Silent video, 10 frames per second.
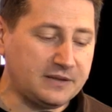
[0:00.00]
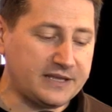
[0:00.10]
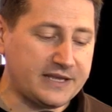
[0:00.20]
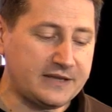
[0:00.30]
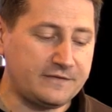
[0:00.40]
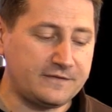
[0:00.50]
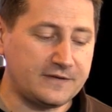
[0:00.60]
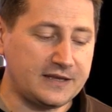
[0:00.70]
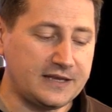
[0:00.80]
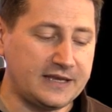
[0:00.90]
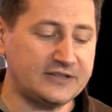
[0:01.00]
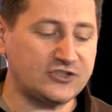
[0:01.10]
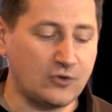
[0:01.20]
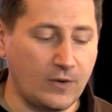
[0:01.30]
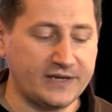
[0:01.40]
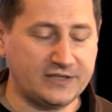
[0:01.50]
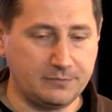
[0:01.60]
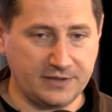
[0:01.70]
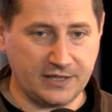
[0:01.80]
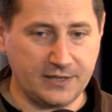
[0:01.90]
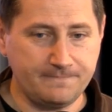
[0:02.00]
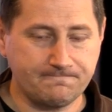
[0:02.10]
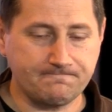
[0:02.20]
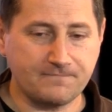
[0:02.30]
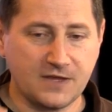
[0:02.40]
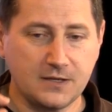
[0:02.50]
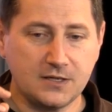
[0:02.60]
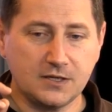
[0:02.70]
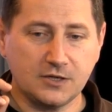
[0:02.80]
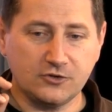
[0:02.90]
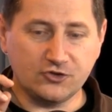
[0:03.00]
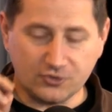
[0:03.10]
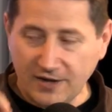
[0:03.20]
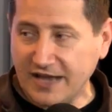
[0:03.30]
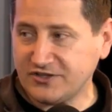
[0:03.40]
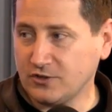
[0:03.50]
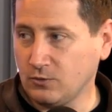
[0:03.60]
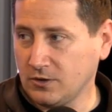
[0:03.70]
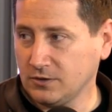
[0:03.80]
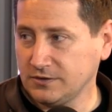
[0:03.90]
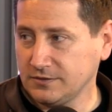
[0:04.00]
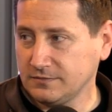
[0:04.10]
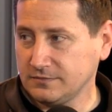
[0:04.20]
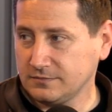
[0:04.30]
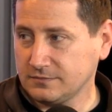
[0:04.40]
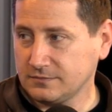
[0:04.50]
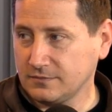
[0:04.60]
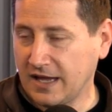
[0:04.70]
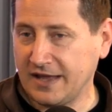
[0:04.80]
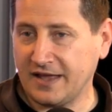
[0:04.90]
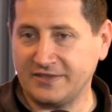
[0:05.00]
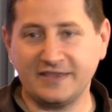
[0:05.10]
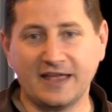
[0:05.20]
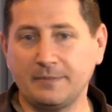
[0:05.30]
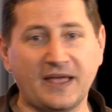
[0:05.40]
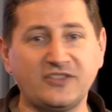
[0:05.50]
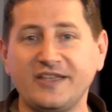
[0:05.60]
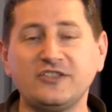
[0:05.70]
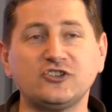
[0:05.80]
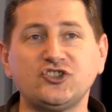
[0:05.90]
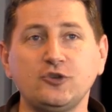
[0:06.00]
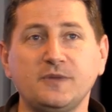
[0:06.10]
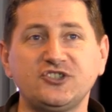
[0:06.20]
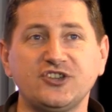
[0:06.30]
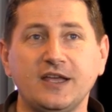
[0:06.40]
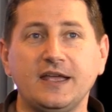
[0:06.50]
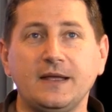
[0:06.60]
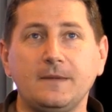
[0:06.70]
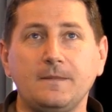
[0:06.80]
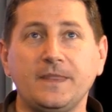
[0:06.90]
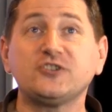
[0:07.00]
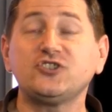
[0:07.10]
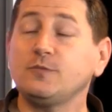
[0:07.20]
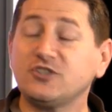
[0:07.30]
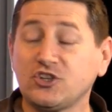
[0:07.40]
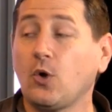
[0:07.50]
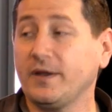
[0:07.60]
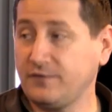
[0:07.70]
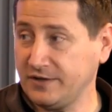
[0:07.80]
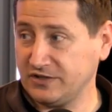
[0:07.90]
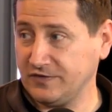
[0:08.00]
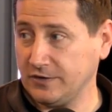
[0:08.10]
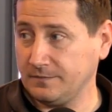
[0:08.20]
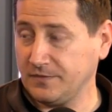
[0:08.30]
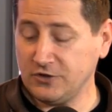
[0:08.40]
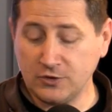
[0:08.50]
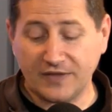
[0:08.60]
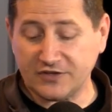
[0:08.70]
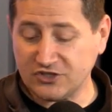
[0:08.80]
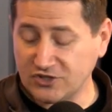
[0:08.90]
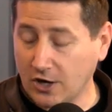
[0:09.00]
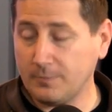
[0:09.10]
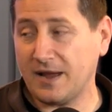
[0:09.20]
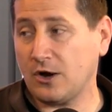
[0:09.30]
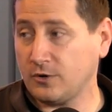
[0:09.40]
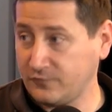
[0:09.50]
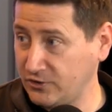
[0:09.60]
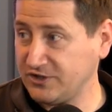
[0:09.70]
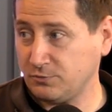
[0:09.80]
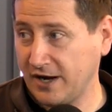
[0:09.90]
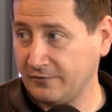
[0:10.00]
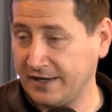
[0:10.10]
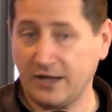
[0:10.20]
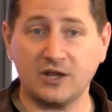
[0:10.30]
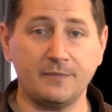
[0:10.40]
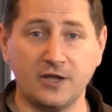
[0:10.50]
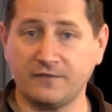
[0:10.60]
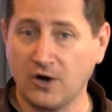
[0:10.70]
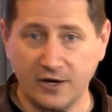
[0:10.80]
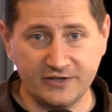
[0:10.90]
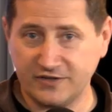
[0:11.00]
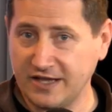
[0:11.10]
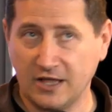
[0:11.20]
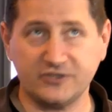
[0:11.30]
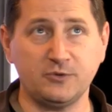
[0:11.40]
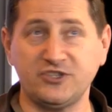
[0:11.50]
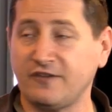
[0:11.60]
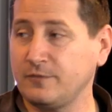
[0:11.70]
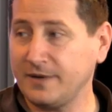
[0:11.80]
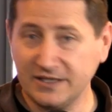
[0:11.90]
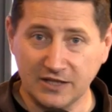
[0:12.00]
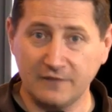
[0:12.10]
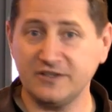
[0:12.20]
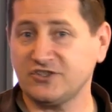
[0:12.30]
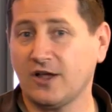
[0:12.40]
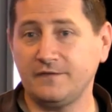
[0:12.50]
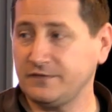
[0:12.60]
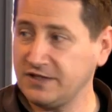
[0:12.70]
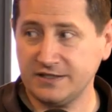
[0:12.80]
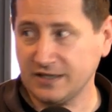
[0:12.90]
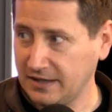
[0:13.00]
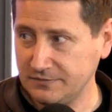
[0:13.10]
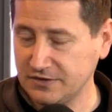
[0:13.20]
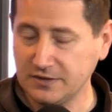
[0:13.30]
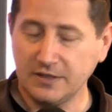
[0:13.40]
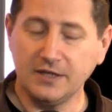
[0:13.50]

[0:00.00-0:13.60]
believe it's going to be Jurassic World. Mm -hmm. I, I think that'll be, I think there's too much there's too much going for this film. You got the star power of Chris Pratt right now coming off Guardians of the Galaxy, which everybody loved and saw 15 times.